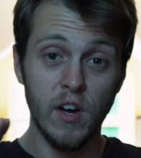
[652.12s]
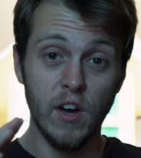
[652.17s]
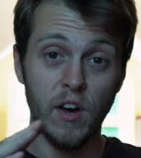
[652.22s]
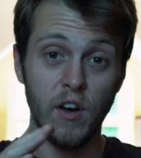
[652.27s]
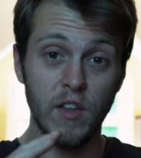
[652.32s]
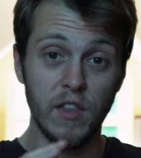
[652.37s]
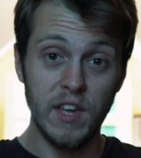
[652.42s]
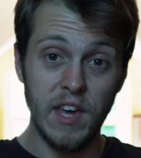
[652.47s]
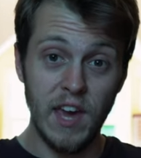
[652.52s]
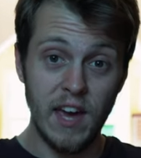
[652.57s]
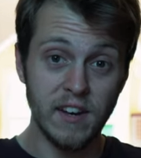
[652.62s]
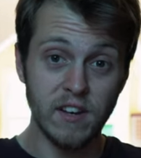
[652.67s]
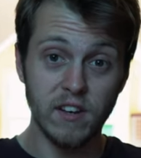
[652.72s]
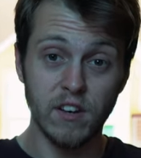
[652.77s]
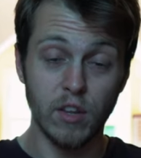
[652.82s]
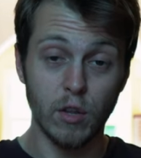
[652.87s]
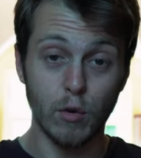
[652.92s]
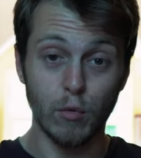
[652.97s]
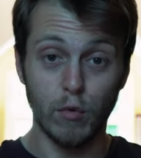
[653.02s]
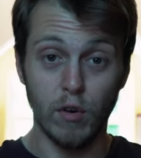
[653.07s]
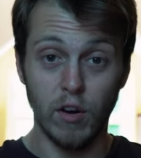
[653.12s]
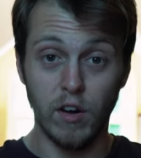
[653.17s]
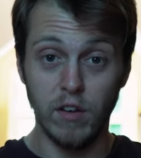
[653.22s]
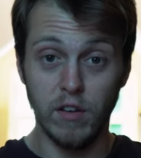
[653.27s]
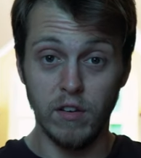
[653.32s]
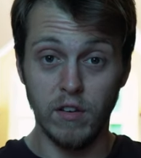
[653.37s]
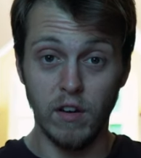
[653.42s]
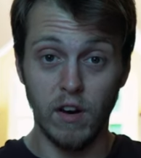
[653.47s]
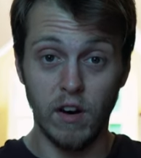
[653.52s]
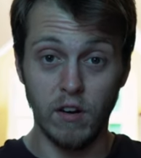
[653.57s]
at the end of the
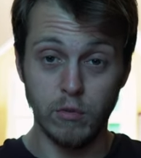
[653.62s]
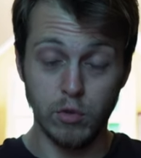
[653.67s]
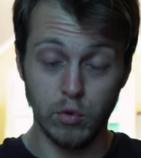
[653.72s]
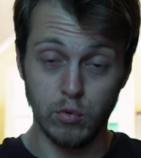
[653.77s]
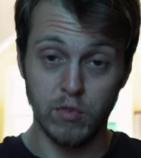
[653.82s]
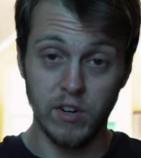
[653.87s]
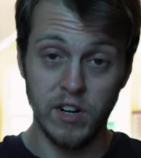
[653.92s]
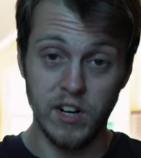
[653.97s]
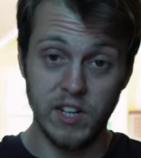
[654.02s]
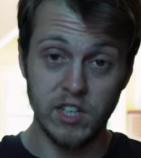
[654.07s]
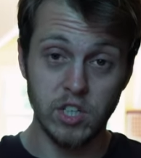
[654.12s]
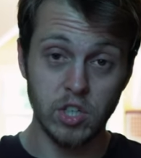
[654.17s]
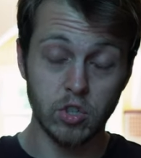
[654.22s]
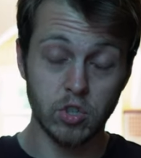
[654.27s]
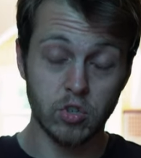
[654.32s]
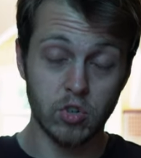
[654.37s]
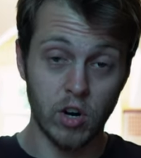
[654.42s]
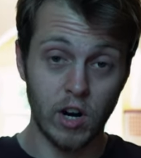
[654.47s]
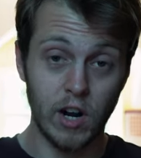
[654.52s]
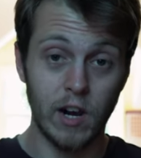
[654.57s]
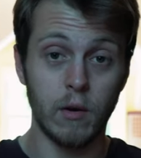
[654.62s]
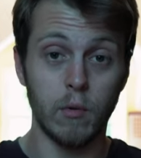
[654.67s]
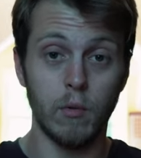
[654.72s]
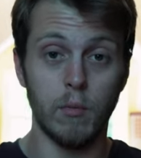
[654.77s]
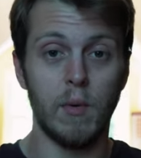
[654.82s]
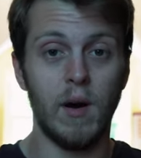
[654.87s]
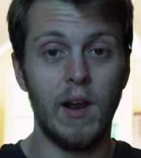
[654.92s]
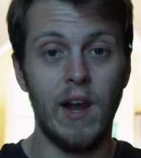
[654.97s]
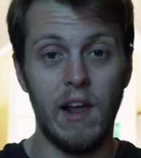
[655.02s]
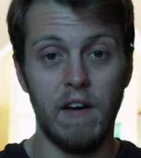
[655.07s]
run, I was really struggling with
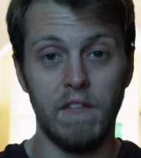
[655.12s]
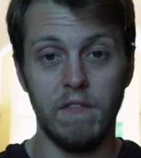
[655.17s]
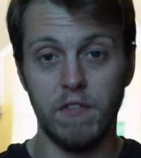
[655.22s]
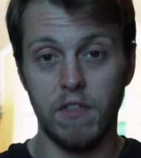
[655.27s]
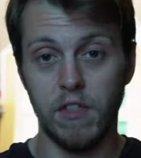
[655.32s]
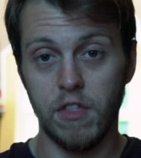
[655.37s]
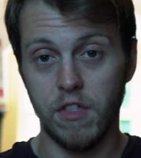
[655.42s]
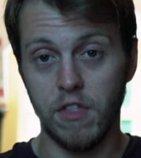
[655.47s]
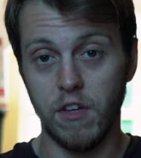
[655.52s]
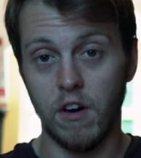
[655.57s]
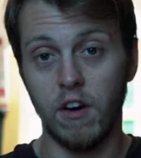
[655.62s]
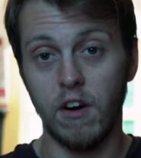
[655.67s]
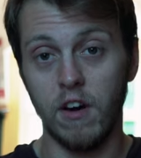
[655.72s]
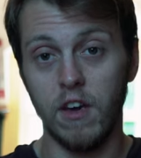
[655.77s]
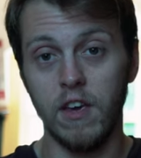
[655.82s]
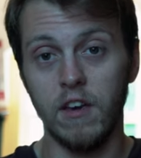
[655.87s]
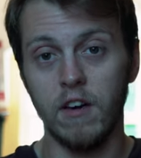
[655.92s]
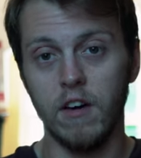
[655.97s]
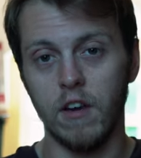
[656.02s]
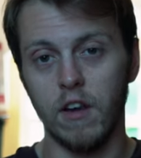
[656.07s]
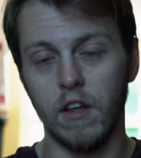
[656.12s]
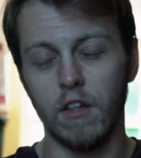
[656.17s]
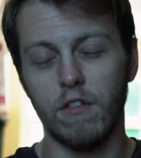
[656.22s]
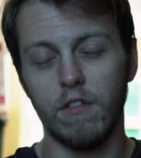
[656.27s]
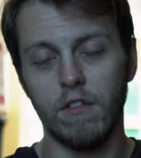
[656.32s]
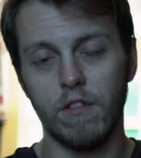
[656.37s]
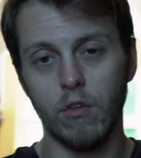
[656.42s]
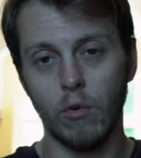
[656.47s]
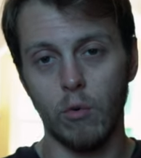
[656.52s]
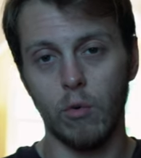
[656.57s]
my left thigh, and I
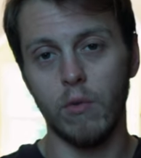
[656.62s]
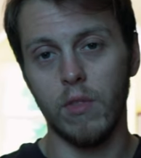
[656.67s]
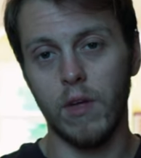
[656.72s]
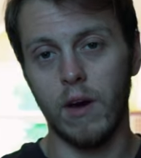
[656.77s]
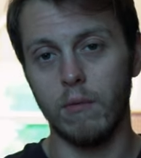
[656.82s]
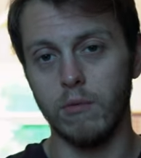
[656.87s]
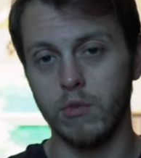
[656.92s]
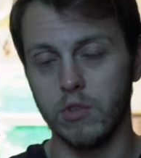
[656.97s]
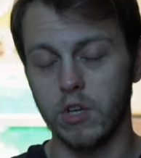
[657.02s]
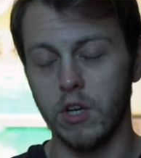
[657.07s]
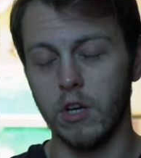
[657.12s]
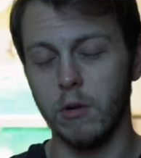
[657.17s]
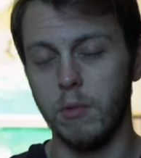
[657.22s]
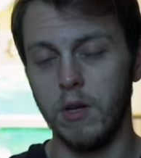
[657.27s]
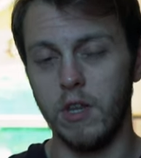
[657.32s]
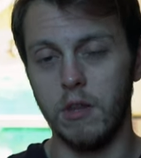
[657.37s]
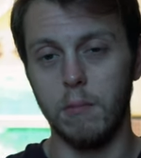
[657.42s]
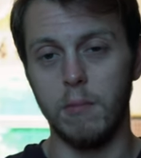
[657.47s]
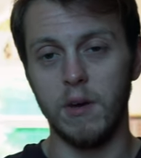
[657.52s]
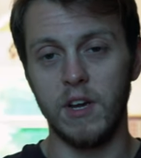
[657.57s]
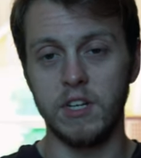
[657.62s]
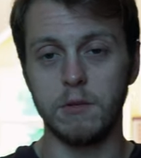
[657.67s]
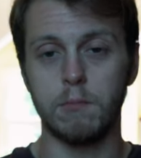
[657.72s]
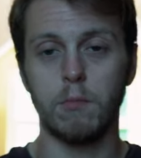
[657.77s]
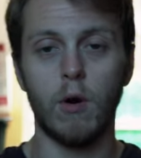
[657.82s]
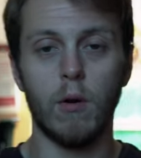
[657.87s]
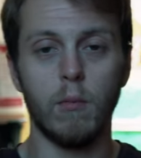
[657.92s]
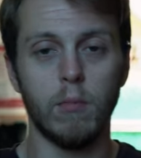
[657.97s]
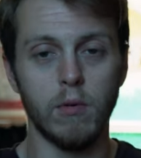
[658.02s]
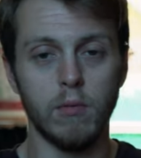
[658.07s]
thought that was going to be the biggest
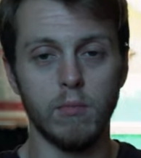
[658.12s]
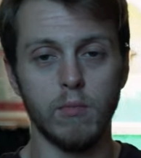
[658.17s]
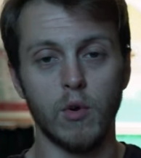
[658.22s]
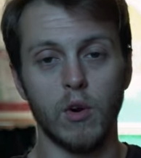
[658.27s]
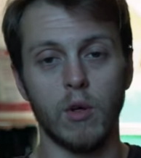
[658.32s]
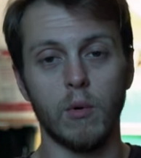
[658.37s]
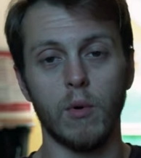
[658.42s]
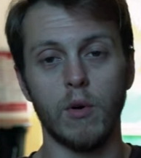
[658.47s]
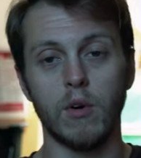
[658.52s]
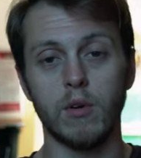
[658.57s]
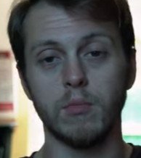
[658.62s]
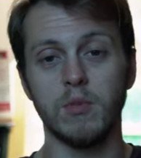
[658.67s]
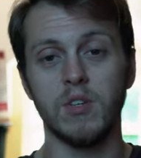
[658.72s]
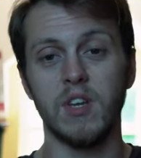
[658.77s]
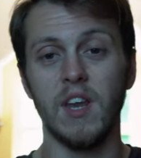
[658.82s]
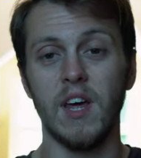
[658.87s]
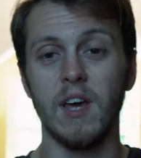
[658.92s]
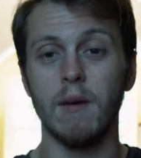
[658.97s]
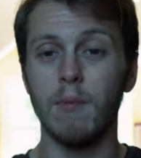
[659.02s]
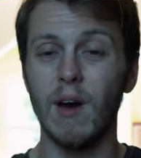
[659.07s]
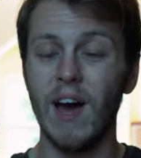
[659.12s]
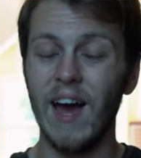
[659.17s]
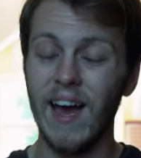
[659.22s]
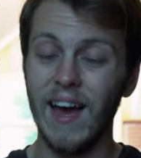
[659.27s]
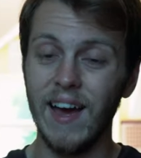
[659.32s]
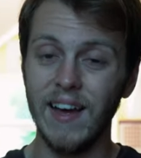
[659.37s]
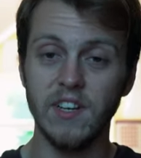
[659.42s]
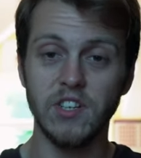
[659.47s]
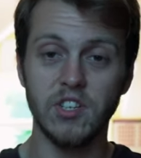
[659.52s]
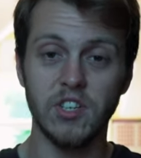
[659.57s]
problem when I woke up today. But
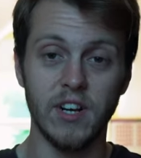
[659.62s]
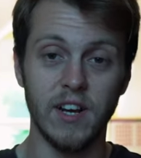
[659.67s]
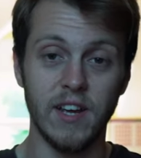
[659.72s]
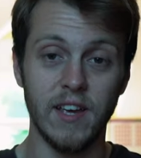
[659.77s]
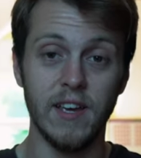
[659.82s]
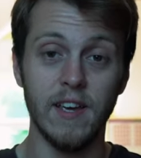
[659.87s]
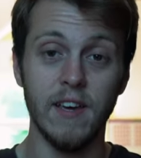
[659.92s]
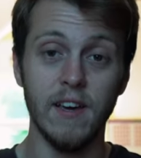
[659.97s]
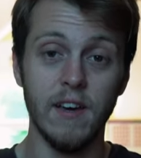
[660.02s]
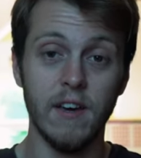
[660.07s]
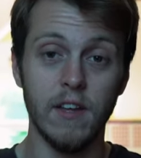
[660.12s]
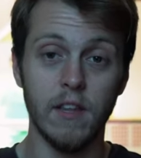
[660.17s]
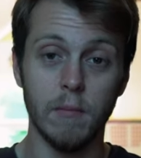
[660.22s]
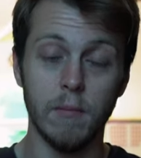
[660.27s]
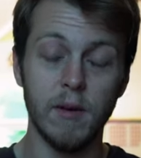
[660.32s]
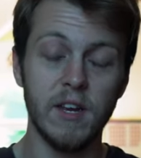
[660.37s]
actually, the